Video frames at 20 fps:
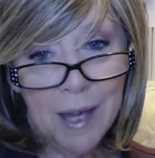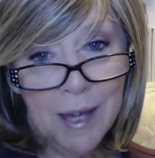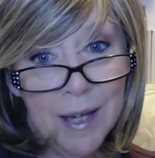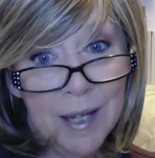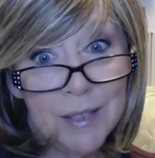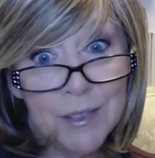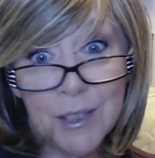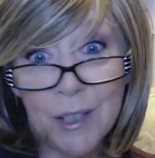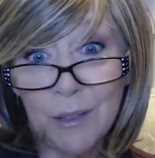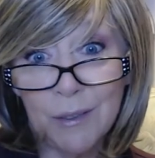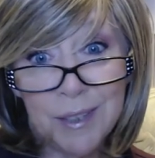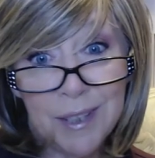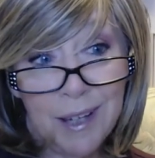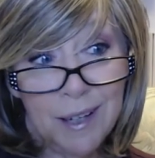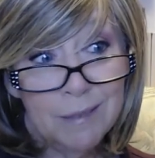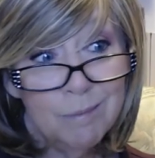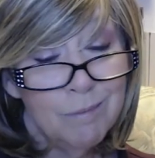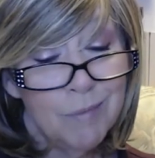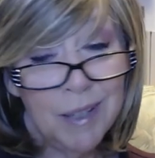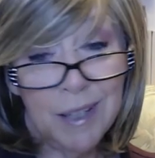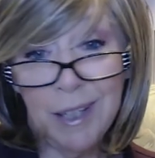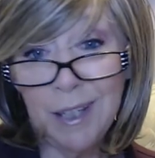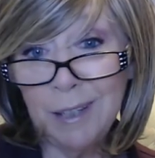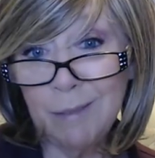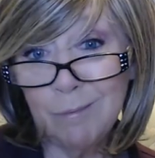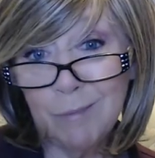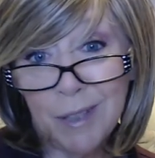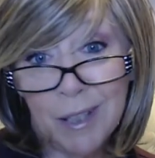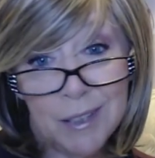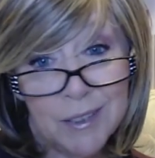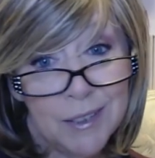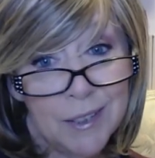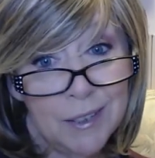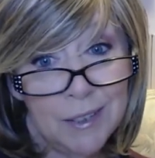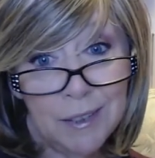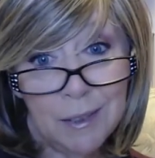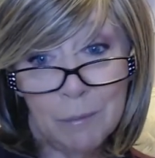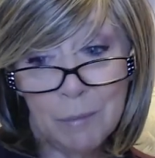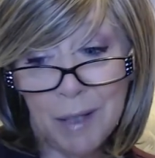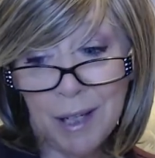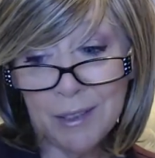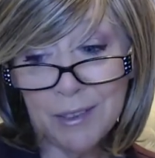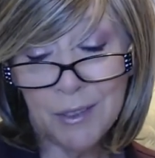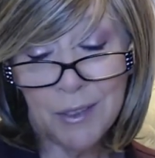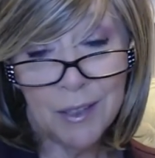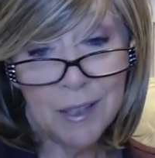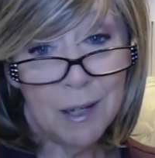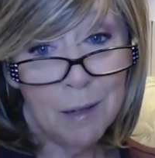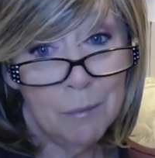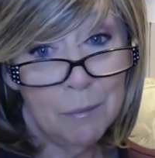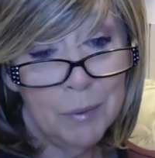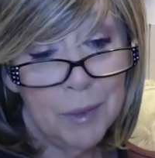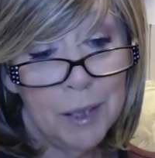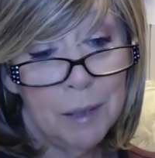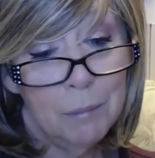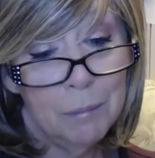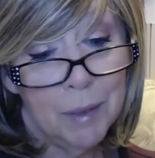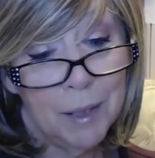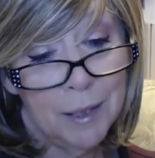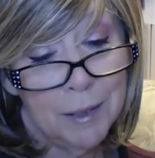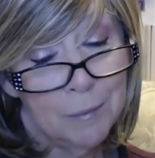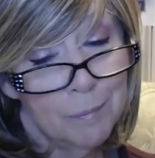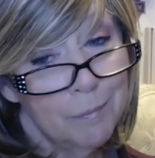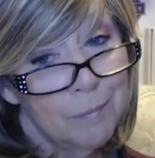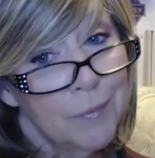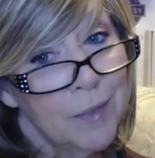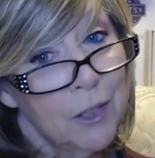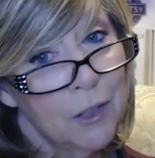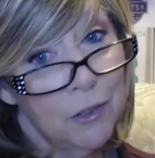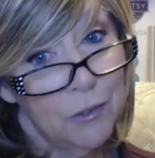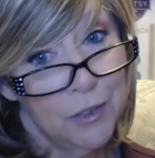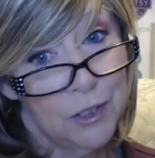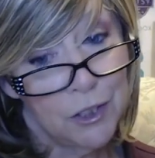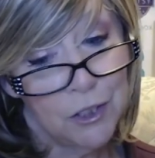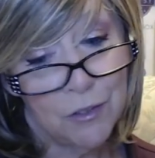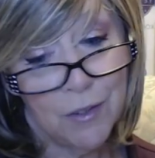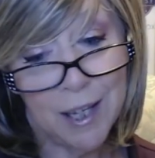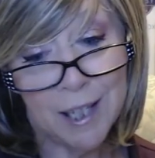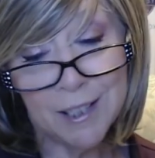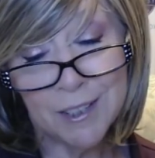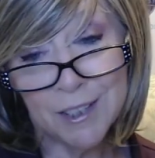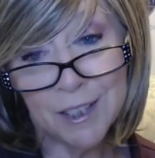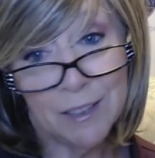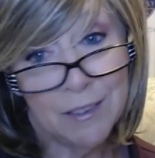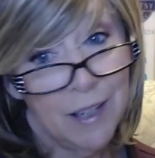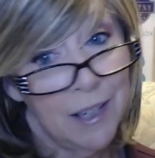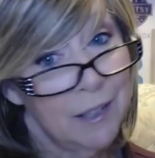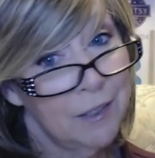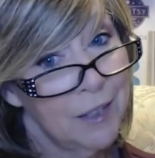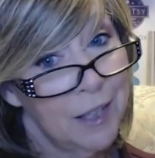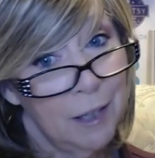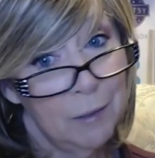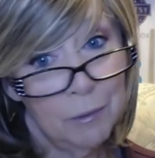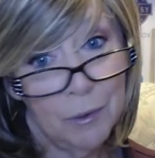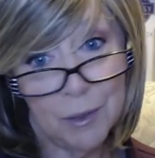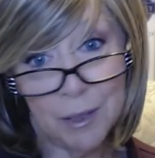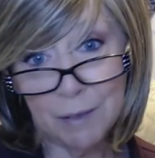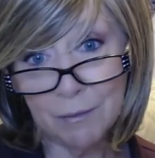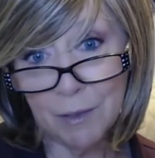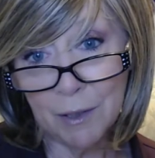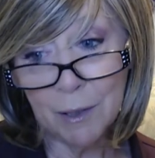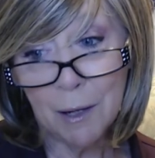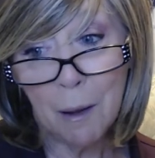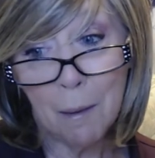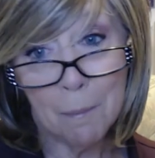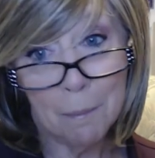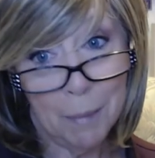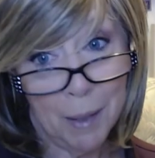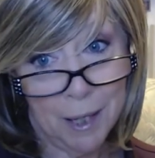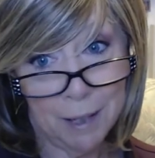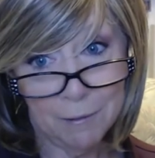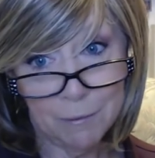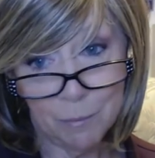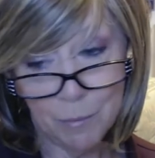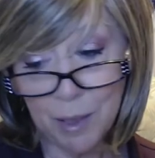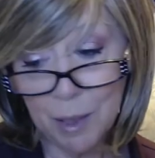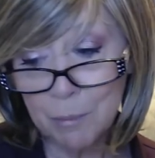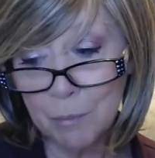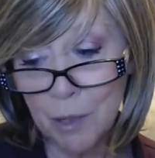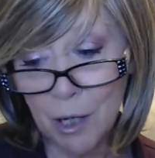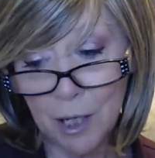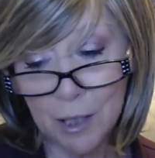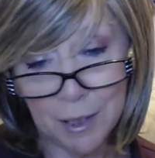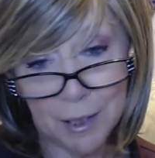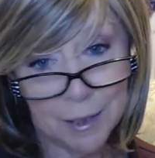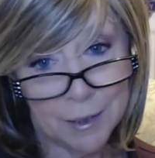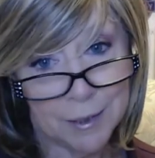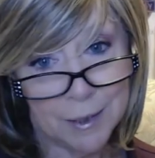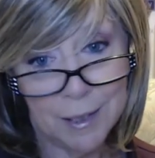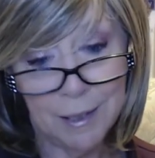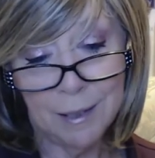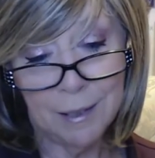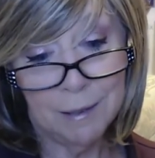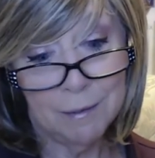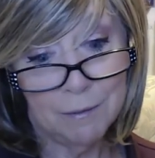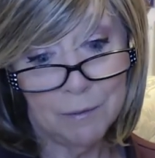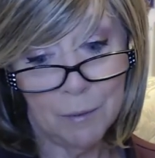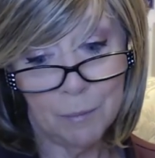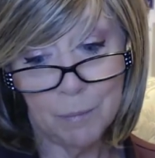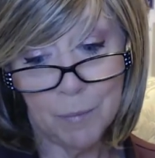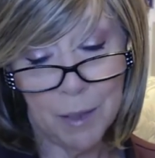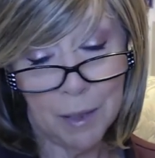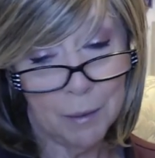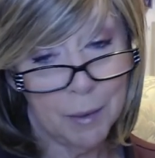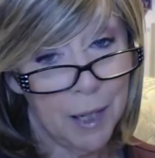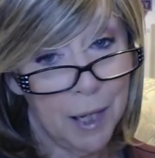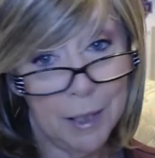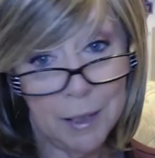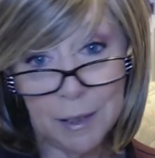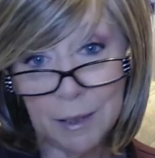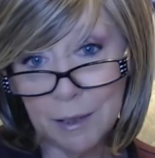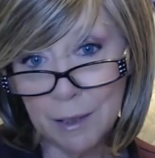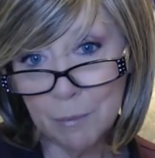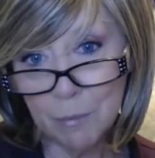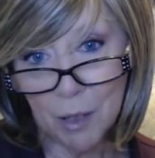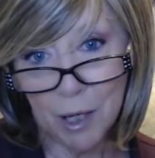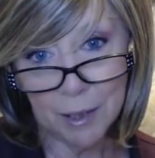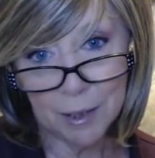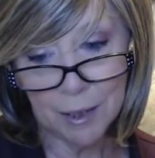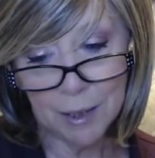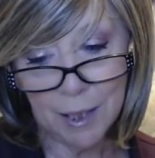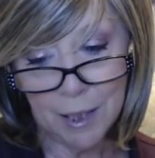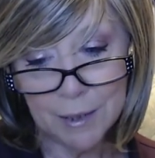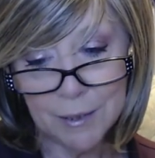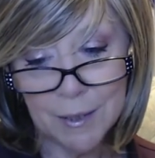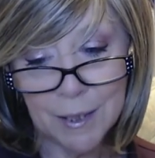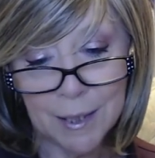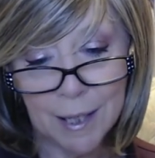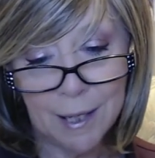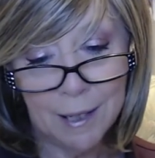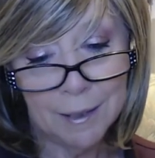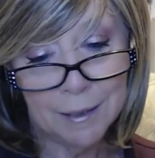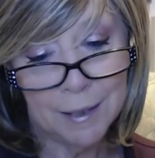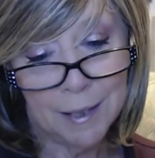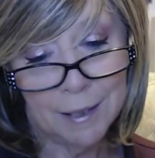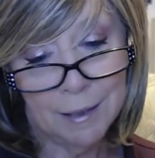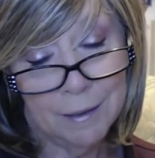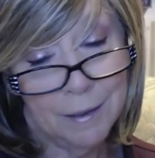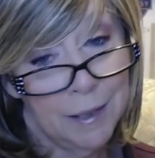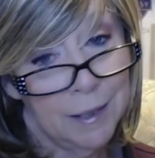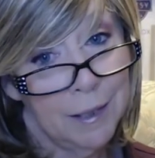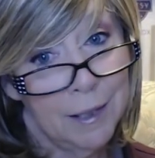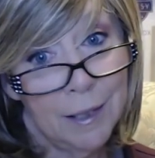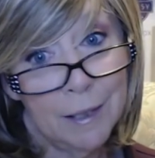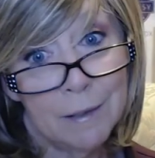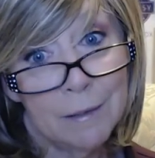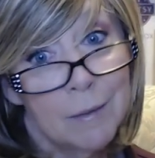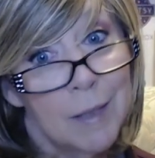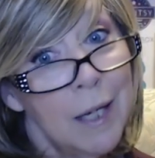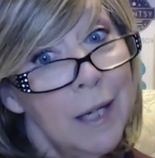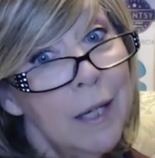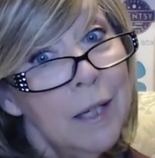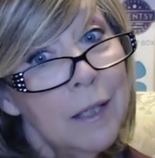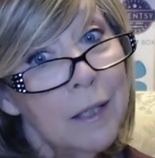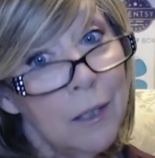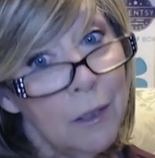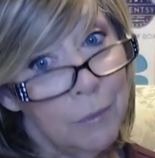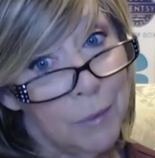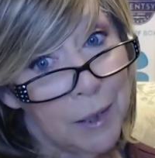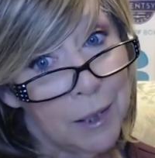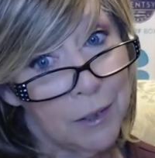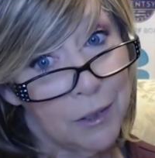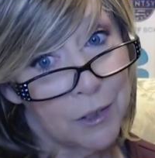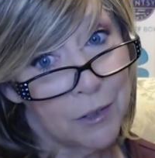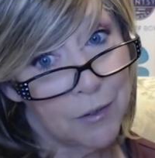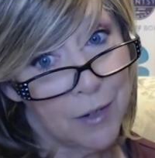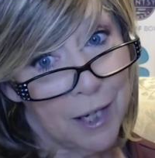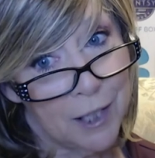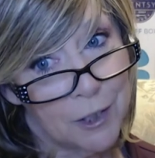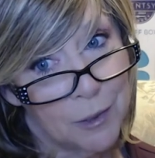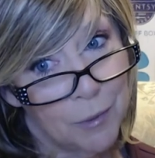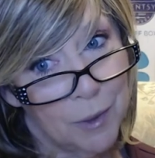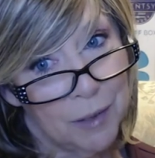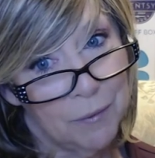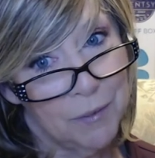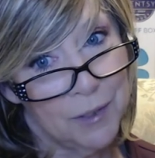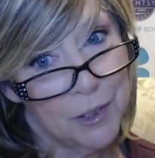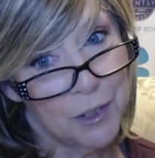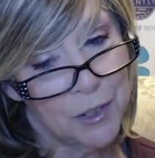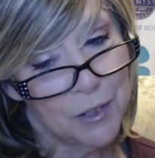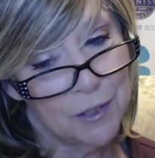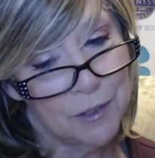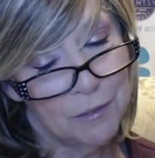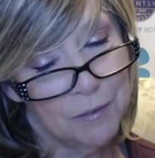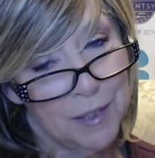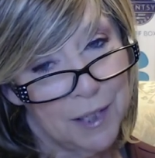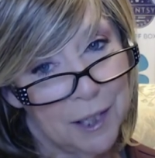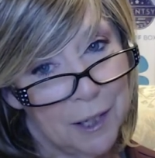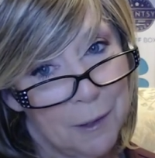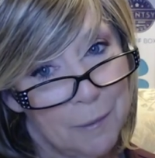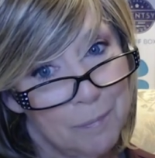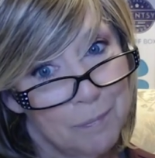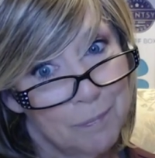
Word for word: So yeah, I'm not sending it back to the company, but three strikes, they're out. I will never buy from their product, from their any of their product lines again, and they are going in the trash when I finish this video.